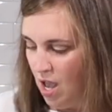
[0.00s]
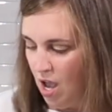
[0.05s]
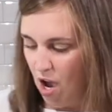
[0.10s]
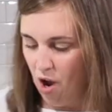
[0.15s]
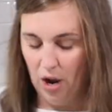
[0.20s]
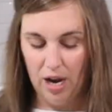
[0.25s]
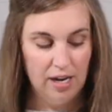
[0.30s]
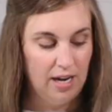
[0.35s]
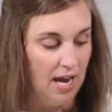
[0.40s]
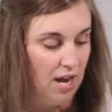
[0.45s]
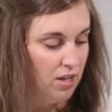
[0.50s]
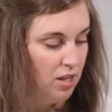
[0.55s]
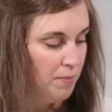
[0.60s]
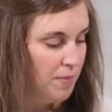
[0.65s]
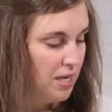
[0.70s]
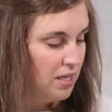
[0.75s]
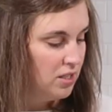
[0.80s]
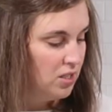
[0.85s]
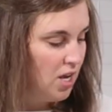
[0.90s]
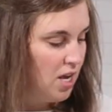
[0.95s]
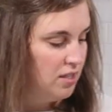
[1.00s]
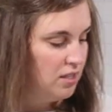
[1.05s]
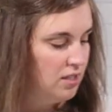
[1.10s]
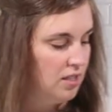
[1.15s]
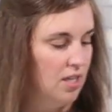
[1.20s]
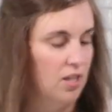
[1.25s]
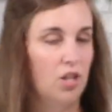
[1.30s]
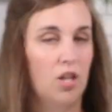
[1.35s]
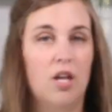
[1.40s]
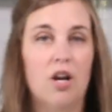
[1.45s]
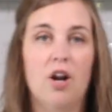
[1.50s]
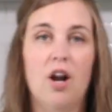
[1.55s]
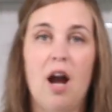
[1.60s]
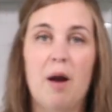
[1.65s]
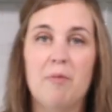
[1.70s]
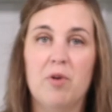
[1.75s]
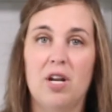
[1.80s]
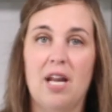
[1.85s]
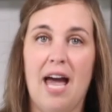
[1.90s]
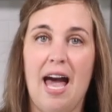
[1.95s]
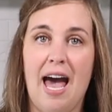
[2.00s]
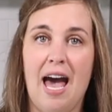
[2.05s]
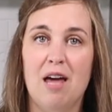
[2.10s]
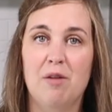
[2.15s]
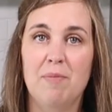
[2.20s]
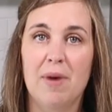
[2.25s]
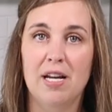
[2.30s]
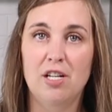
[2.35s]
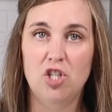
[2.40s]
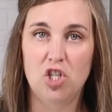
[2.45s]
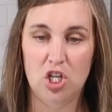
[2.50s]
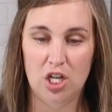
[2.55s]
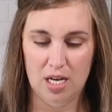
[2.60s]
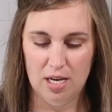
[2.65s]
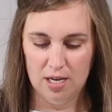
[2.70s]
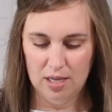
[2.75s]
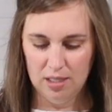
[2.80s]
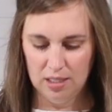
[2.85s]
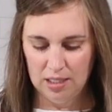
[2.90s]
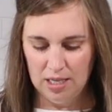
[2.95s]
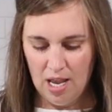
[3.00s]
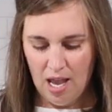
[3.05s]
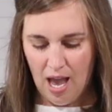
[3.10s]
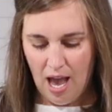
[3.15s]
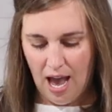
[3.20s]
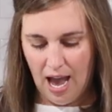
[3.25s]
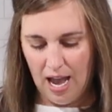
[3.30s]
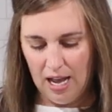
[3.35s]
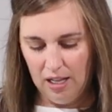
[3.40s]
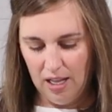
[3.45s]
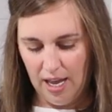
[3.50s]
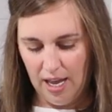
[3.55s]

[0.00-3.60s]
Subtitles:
All right, now that my sauce is in there, I'm gonna add my cheese. I